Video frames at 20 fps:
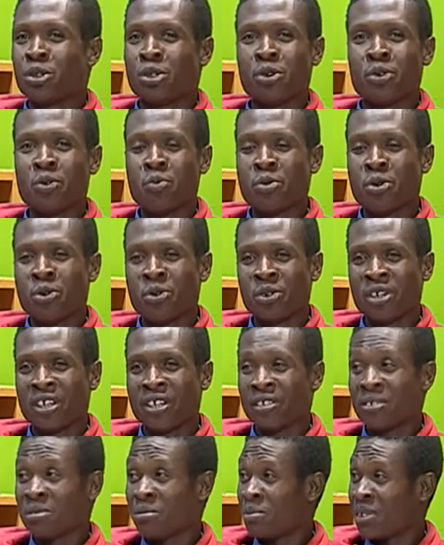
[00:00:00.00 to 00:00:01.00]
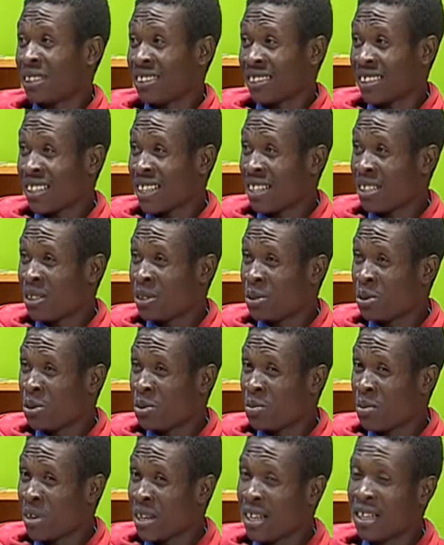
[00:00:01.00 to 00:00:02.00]
Umo Wino, Pascal
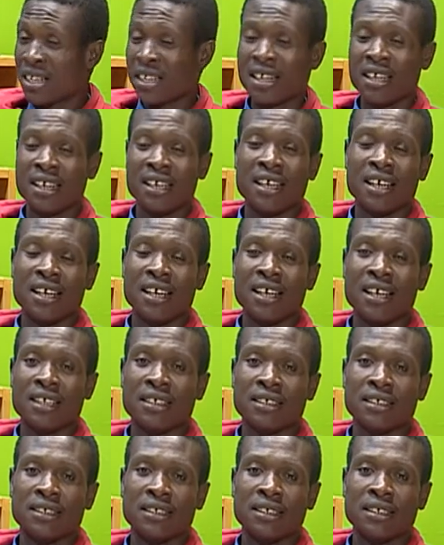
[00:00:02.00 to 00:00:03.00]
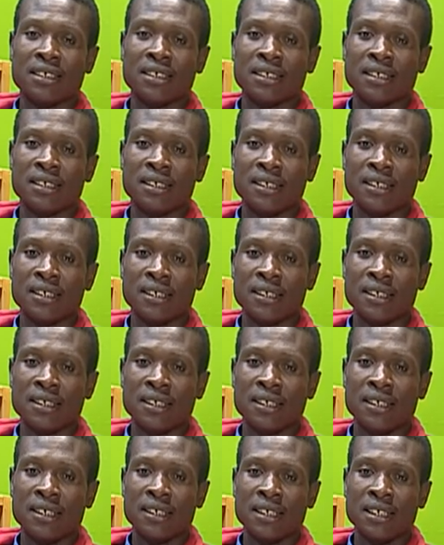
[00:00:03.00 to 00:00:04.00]
Chuma, and
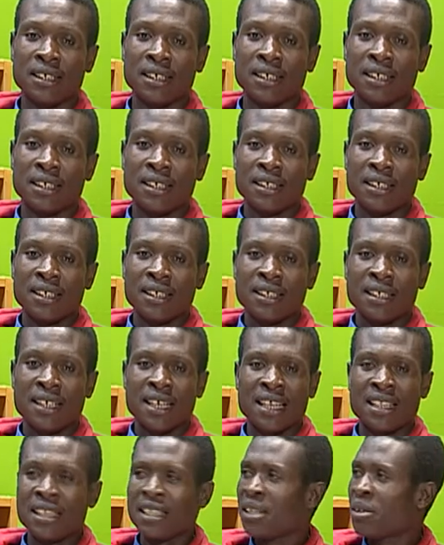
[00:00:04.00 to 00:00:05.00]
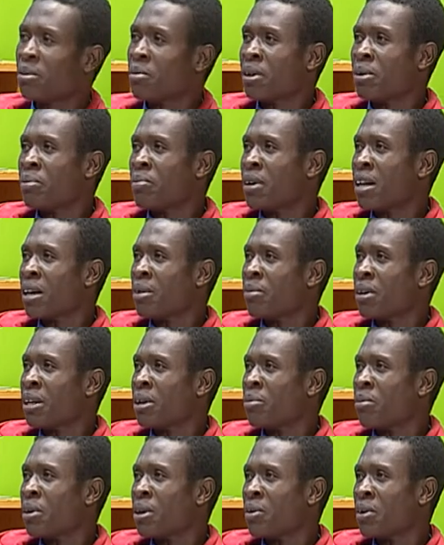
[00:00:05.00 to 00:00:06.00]
I think my mom and
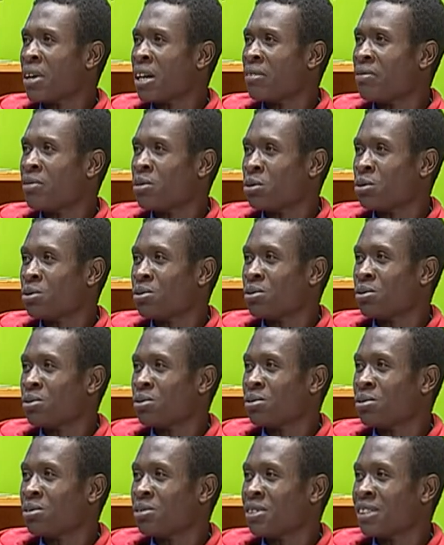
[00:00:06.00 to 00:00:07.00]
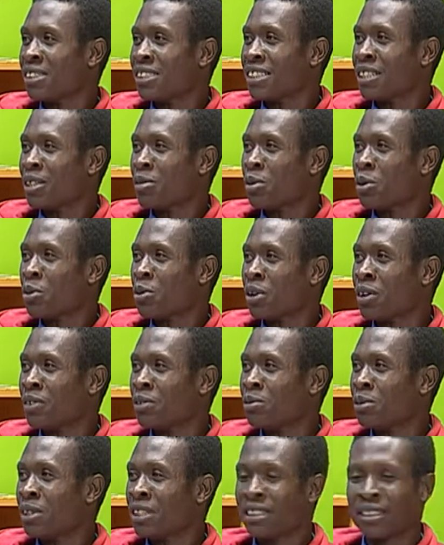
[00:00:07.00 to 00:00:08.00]
my wife too. These are the people who have
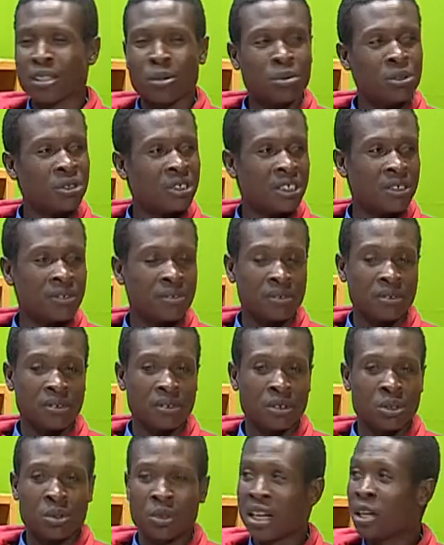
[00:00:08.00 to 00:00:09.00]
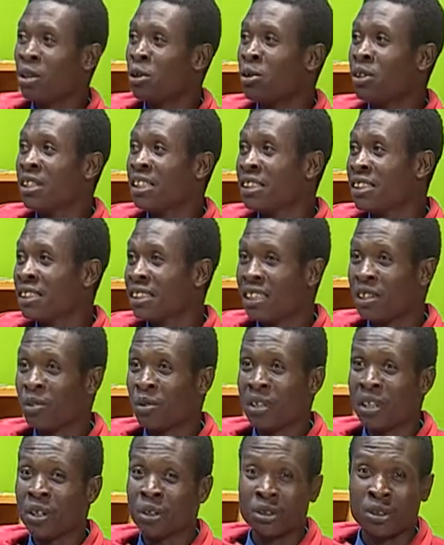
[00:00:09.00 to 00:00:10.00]
been supportive. You can't do this thing
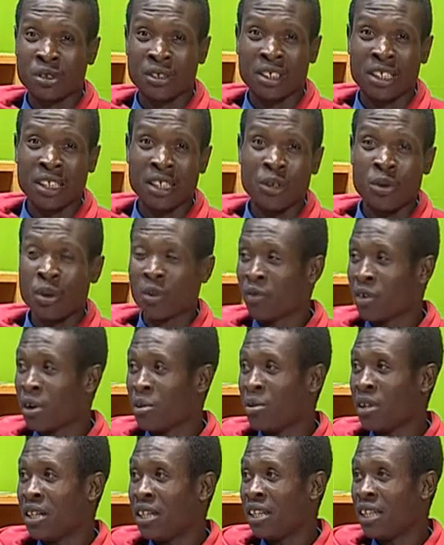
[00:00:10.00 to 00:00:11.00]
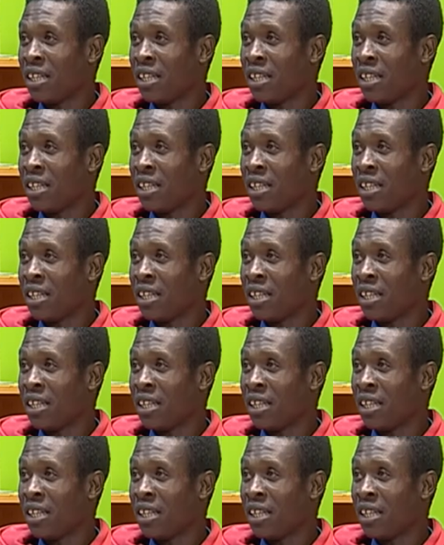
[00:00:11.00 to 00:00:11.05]
without your family.